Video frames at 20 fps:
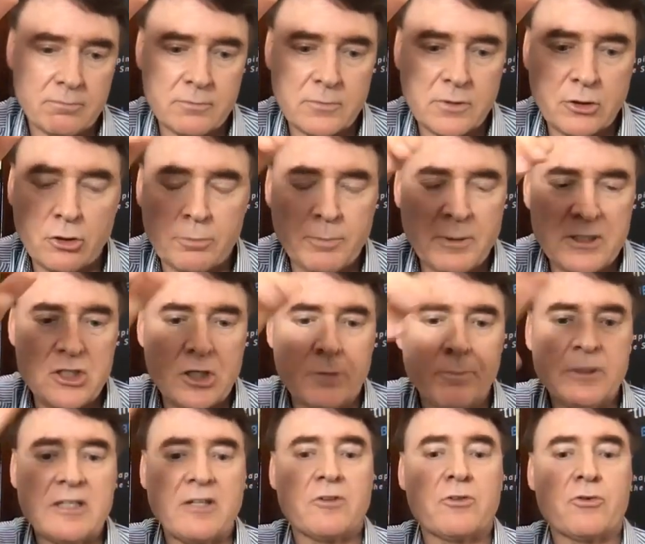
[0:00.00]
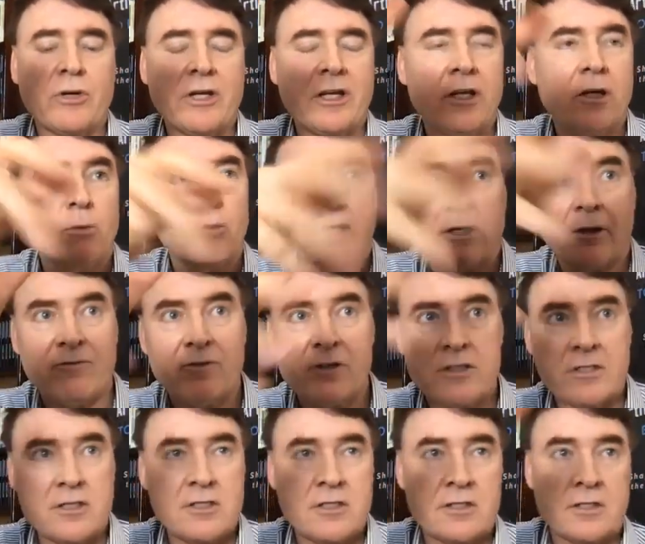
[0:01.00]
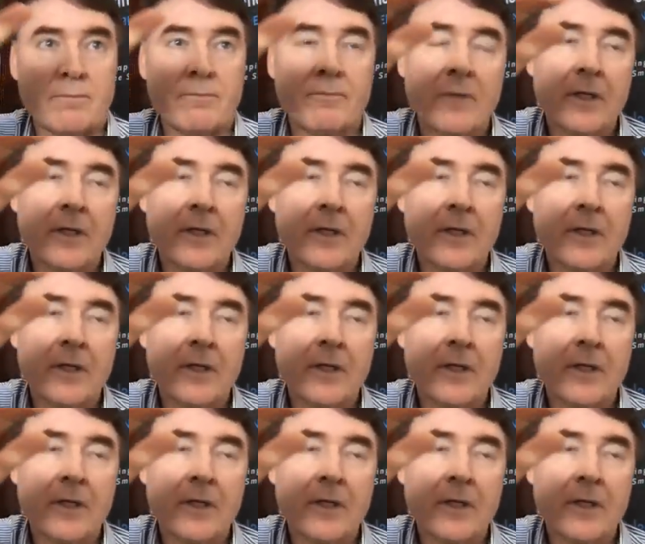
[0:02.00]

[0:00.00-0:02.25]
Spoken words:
It could be GPT-3, whatever system,